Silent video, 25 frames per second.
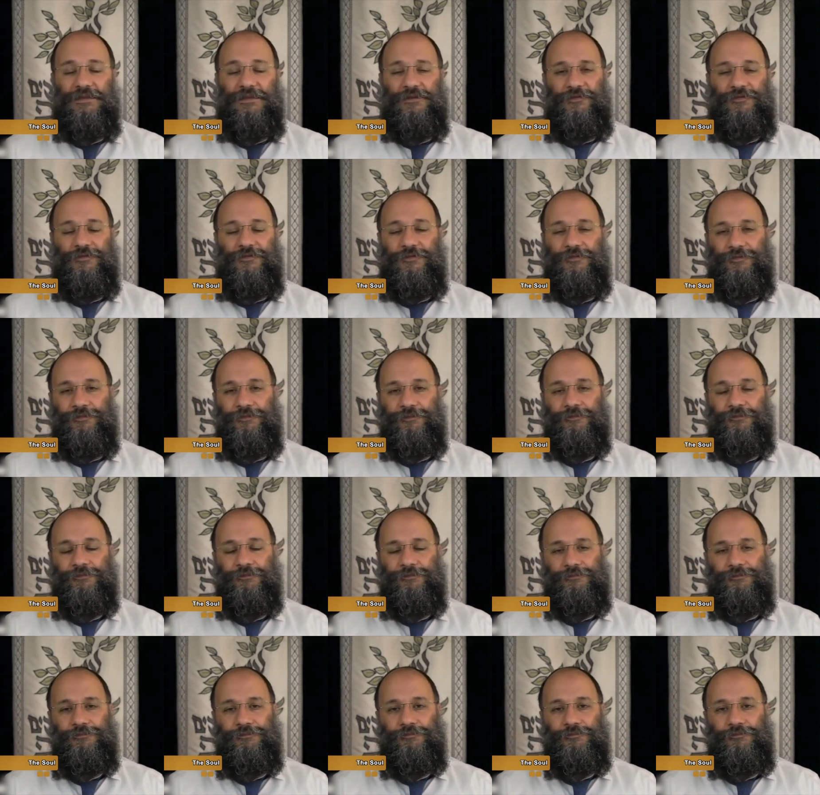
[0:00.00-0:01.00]

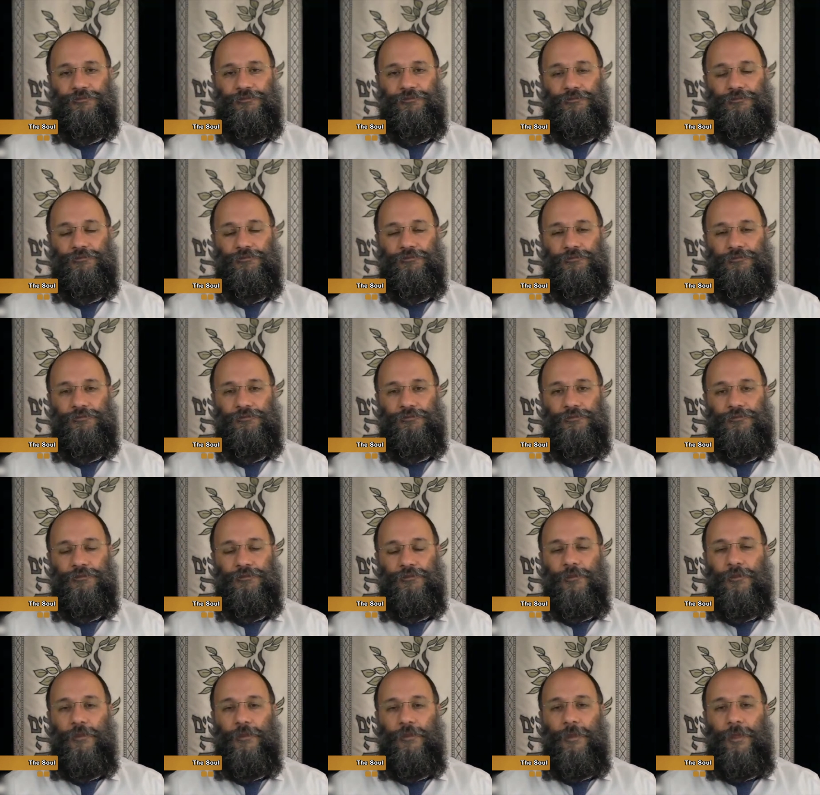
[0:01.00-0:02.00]
[no speech]